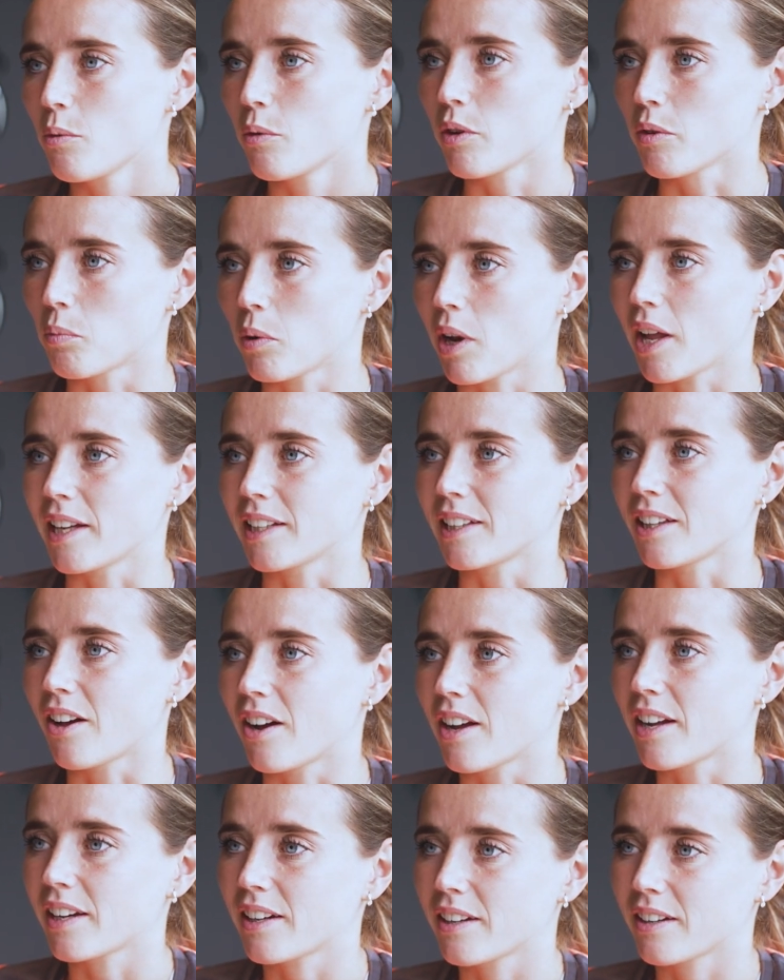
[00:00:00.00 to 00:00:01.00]
we played
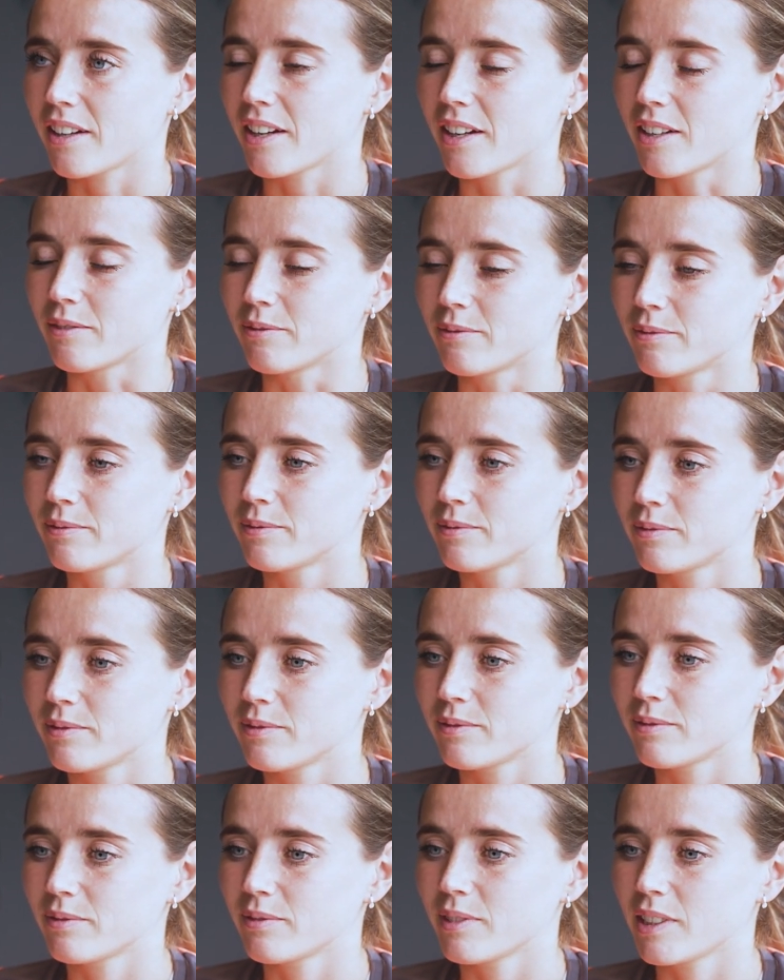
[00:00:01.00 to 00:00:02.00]
like um,
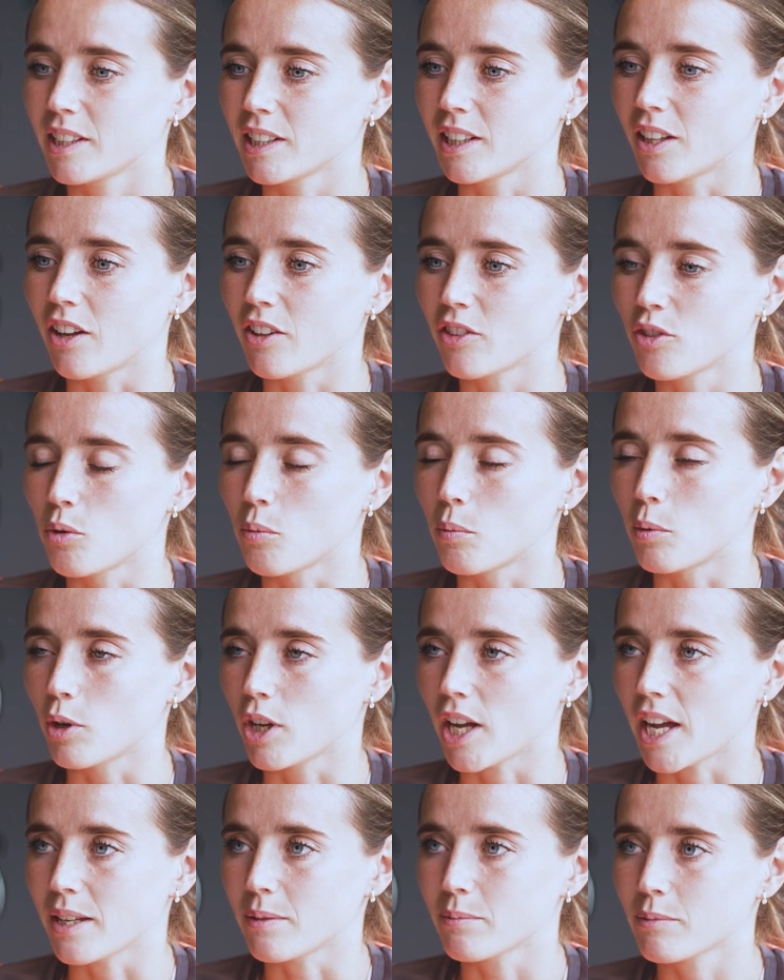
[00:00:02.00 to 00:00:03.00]
in like normal
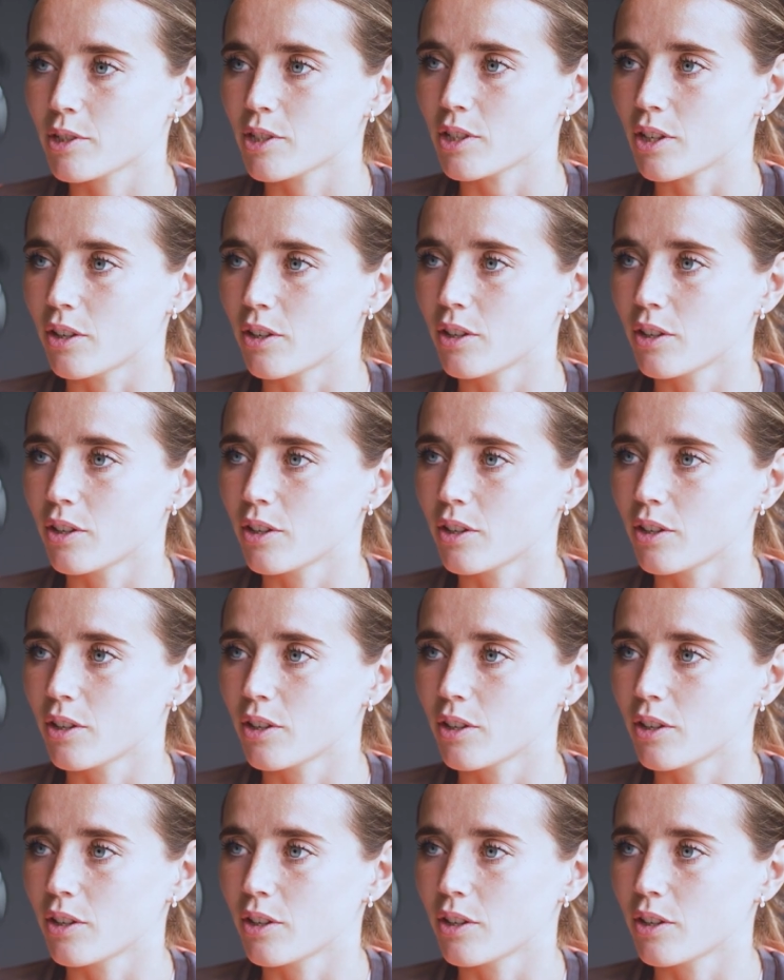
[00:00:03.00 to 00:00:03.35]
games. So.